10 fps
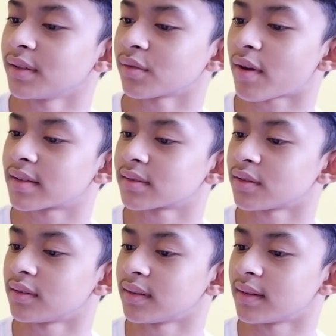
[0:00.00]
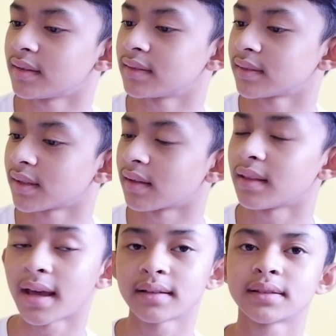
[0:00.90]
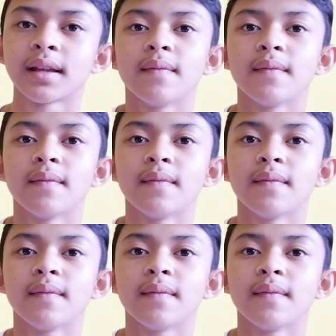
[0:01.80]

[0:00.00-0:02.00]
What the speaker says: this question next?